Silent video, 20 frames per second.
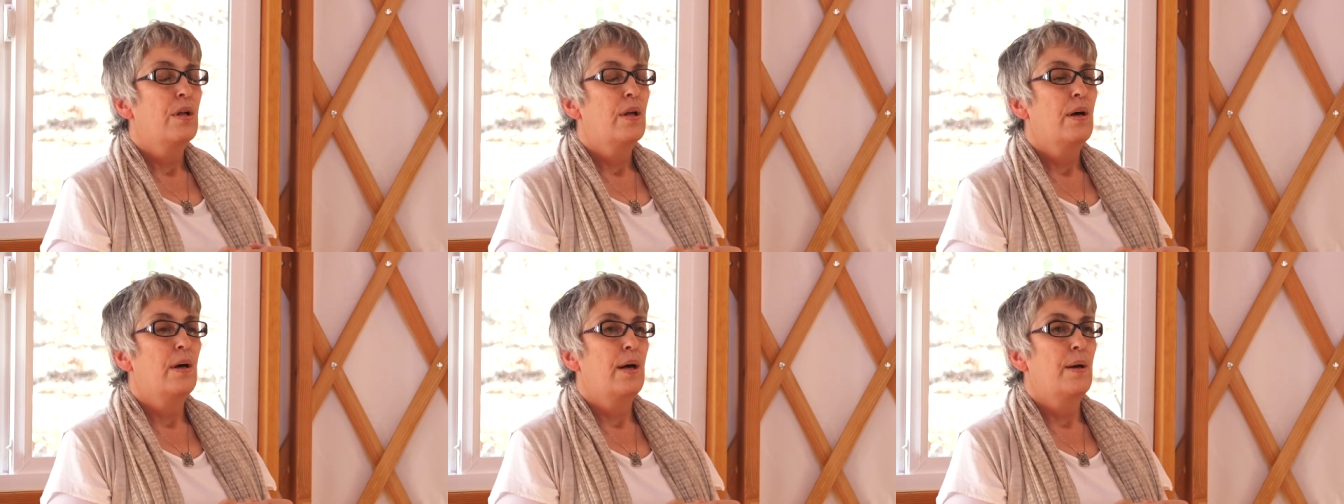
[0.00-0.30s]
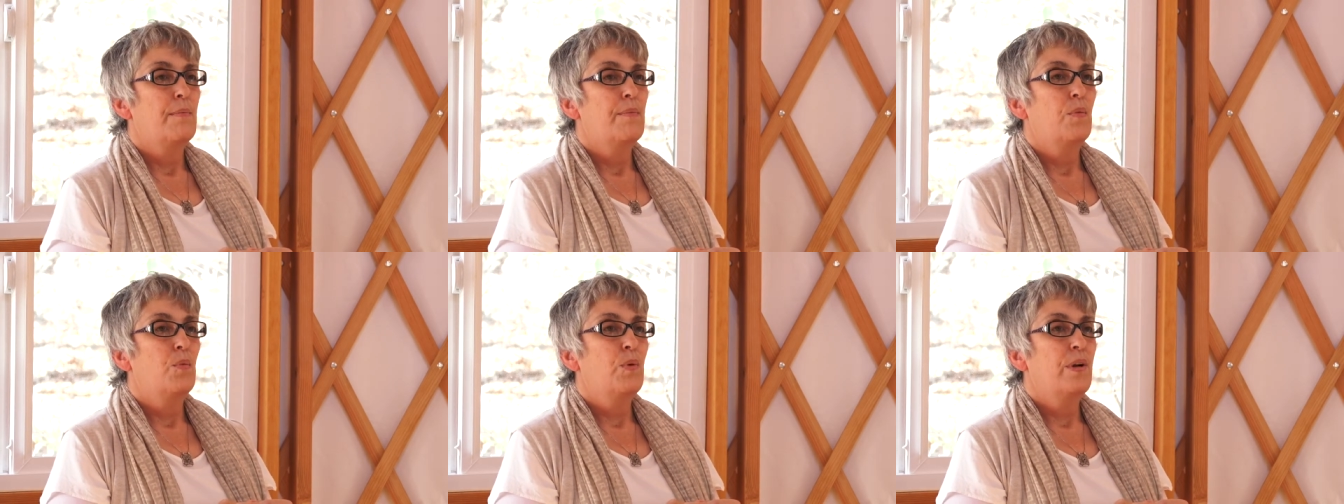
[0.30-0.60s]

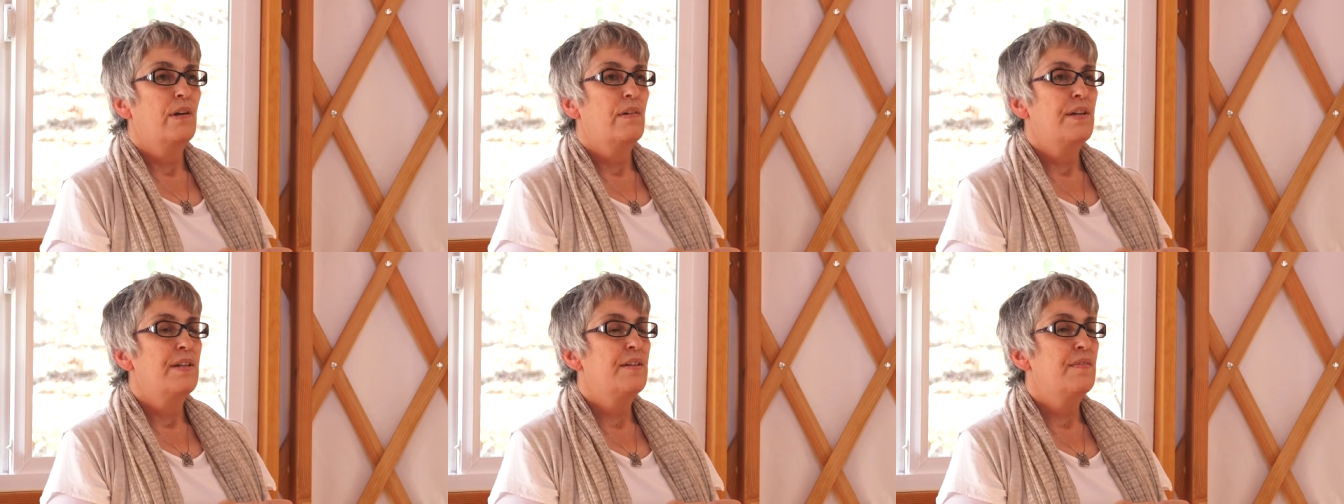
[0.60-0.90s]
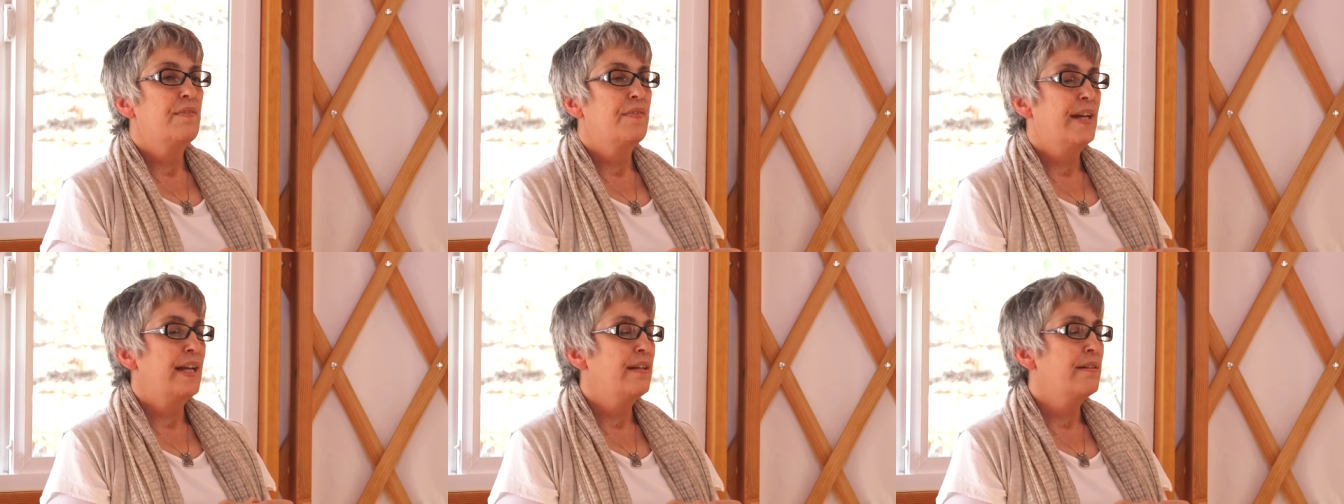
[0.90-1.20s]
Um, wherein
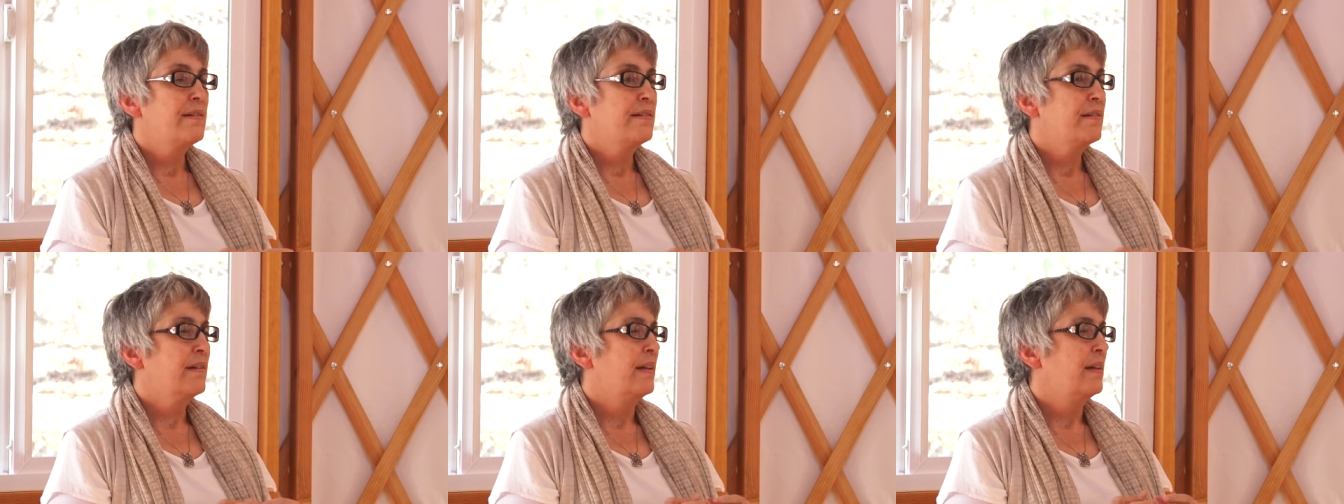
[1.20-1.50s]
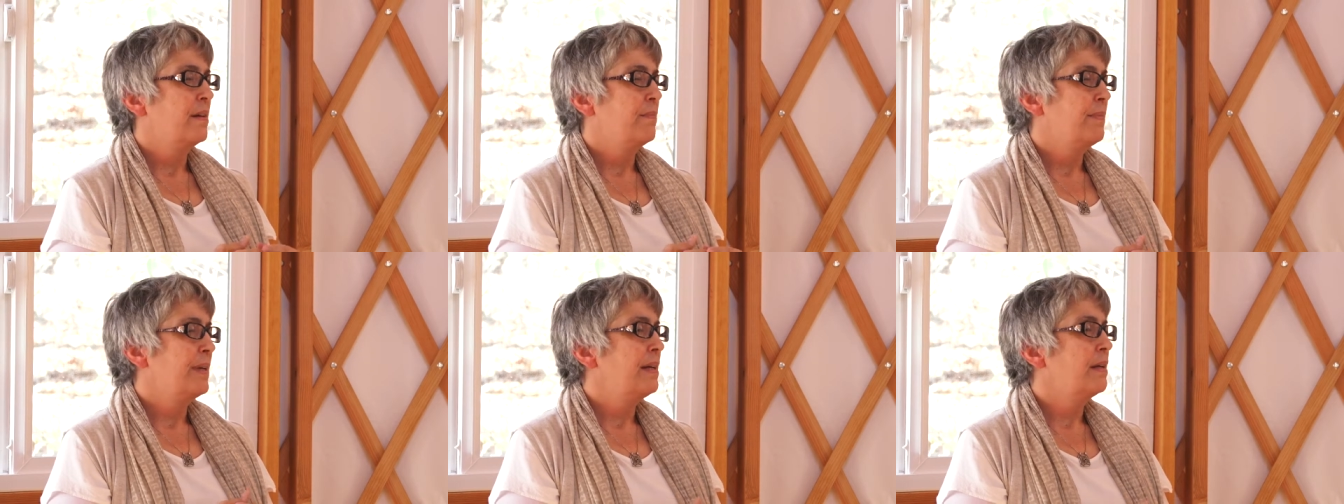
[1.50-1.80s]
the Vedas
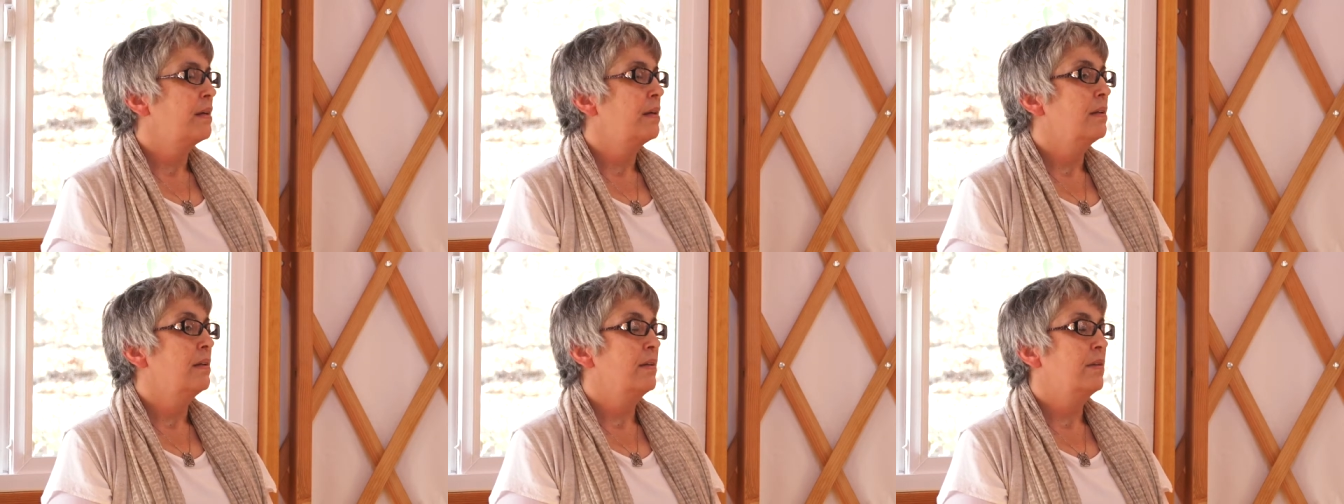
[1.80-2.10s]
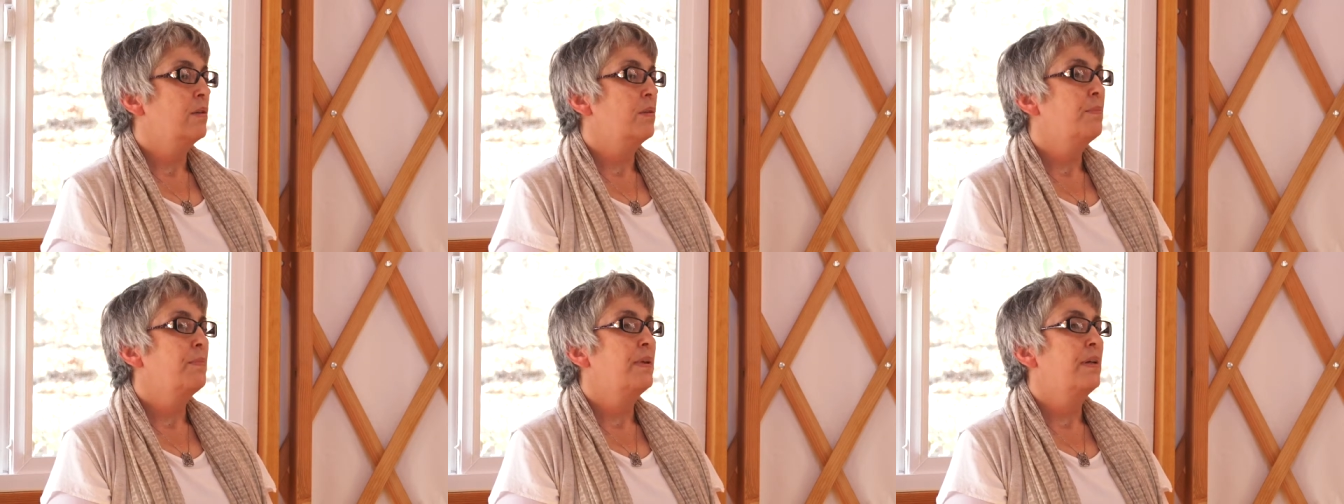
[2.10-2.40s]
can be a
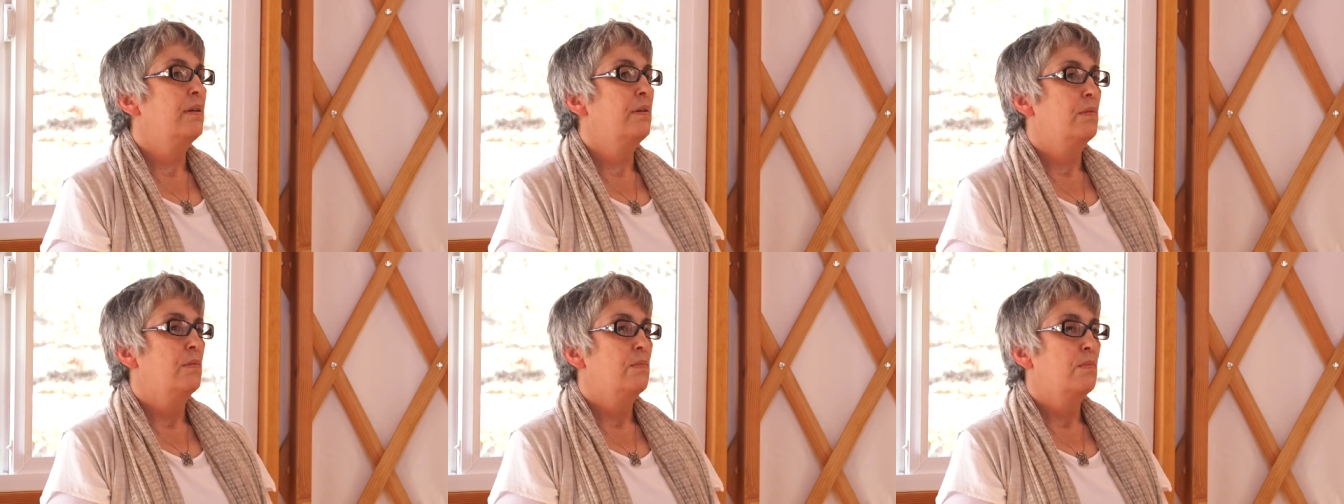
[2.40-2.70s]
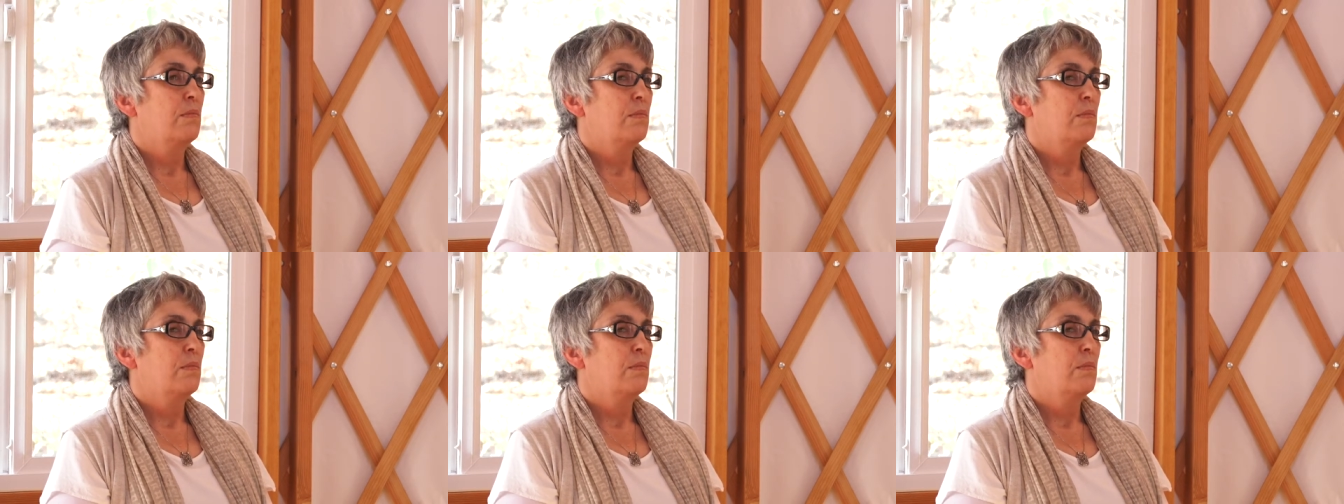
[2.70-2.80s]
little bit